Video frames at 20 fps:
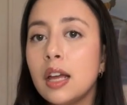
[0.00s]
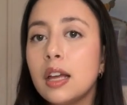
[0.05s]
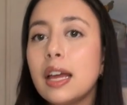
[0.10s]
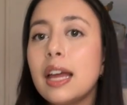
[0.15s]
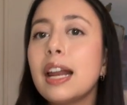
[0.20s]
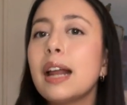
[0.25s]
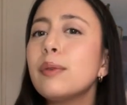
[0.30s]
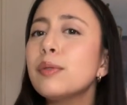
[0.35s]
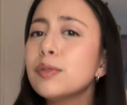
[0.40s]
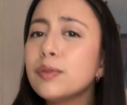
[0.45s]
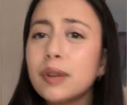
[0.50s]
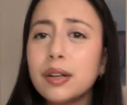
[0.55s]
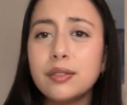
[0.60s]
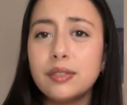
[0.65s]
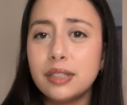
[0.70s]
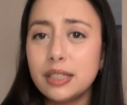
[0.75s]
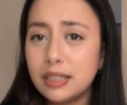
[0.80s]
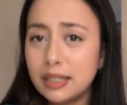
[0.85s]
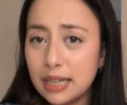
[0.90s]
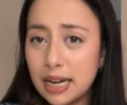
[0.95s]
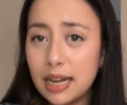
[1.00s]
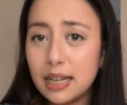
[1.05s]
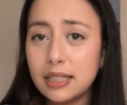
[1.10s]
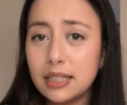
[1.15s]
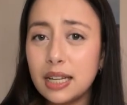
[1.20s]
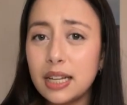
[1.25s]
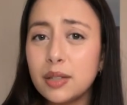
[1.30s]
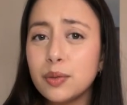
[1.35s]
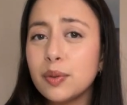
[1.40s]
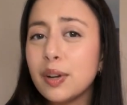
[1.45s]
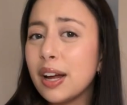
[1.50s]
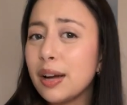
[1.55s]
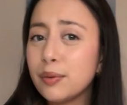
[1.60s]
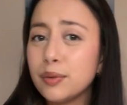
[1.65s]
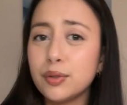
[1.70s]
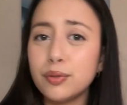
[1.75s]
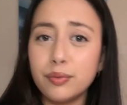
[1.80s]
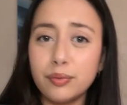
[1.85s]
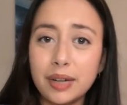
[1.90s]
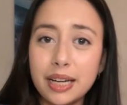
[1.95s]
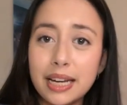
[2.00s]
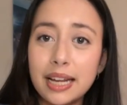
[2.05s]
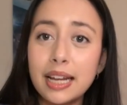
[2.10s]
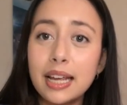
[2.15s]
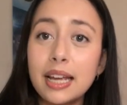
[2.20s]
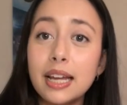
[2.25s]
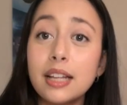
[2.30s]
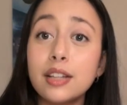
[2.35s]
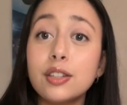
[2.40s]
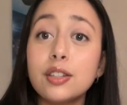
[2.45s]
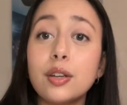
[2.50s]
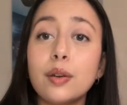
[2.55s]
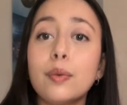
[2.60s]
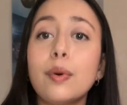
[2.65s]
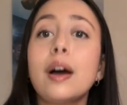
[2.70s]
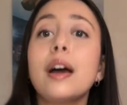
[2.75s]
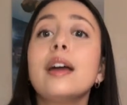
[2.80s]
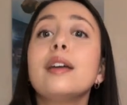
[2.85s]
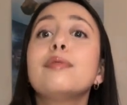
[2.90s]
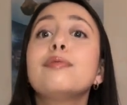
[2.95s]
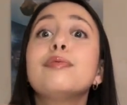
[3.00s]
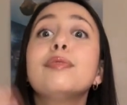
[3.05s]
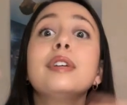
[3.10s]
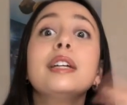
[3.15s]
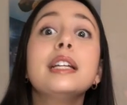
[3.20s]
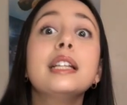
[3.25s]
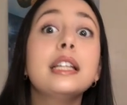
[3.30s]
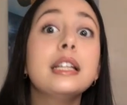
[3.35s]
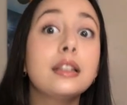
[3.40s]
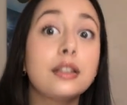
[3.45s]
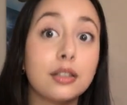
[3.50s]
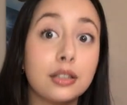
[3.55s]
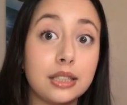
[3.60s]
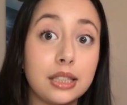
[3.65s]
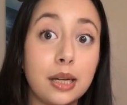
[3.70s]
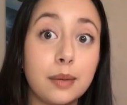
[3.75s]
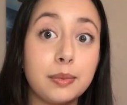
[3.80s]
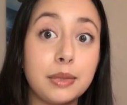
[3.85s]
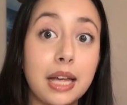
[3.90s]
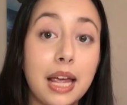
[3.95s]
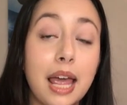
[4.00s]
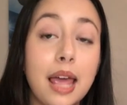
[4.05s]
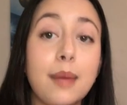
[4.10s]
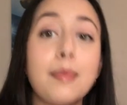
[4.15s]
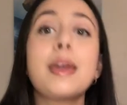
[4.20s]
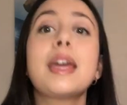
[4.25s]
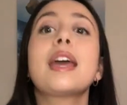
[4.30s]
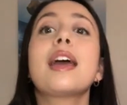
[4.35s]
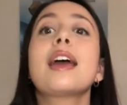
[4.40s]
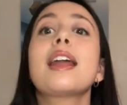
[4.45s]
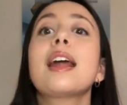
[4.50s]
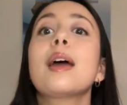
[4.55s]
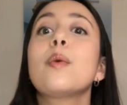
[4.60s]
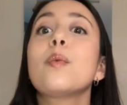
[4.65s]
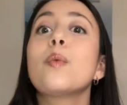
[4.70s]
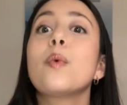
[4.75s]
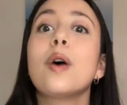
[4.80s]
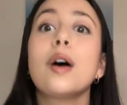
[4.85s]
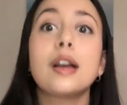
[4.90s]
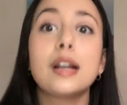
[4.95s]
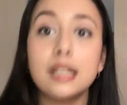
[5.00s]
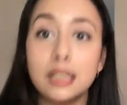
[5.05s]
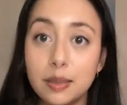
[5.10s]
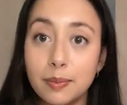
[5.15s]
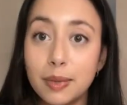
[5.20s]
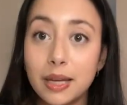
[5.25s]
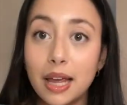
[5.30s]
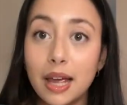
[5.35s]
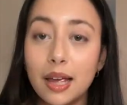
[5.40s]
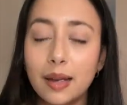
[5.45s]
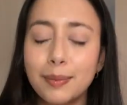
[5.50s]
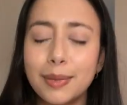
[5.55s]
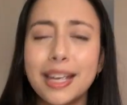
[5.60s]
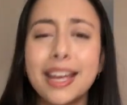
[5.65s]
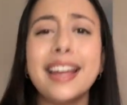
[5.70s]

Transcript: and I was around Dan's age when I was reading it, so I really looked up to Amy and I wanted to be Amy.